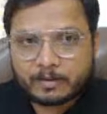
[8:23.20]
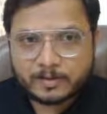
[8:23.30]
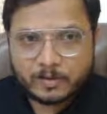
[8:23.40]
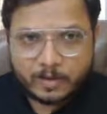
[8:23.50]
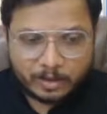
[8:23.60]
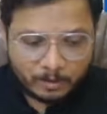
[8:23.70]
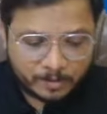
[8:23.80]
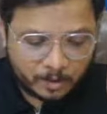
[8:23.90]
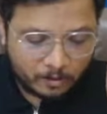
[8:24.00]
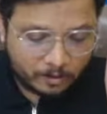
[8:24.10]
So you can
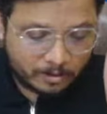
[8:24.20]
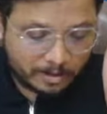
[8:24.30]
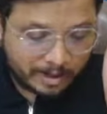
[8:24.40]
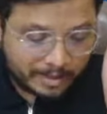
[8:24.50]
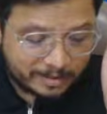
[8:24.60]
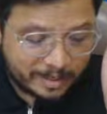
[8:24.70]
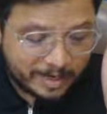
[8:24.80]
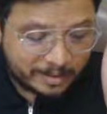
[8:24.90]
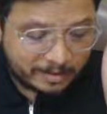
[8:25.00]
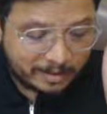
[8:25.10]
observe in
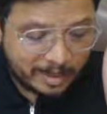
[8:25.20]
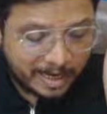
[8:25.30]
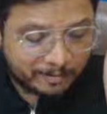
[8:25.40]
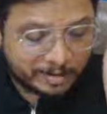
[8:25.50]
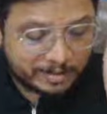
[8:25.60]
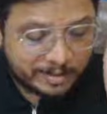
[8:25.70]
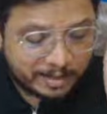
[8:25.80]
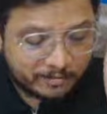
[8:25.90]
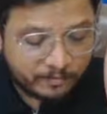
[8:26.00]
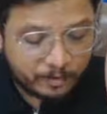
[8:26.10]
gain, I have
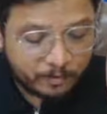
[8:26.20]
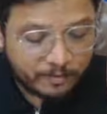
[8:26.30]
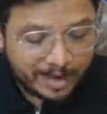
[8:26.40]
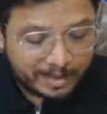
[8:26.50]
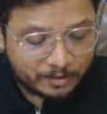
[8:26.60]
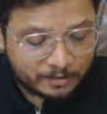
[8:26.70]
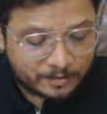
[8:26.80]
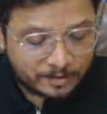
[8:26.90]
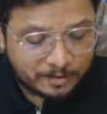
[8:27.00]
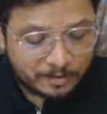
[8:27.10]
listed few values.